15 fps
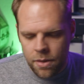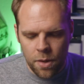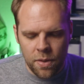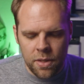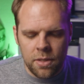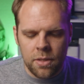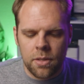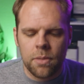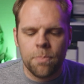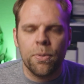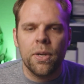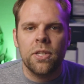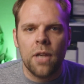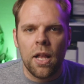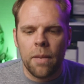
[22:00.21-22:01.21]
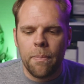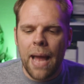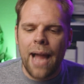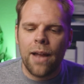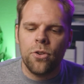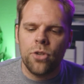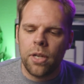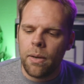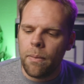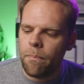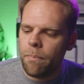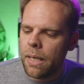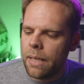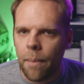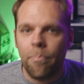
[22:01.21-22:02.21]
you know, this is pretty solid packaging,
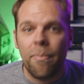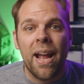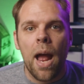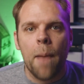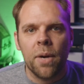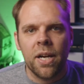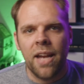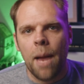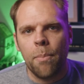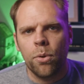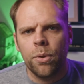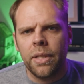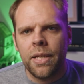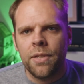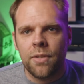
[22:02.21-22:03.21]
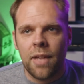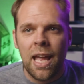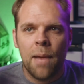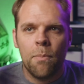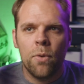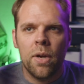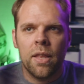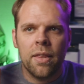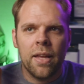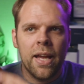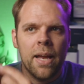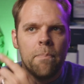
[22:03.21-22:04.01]
but my Abrakadabra release came with a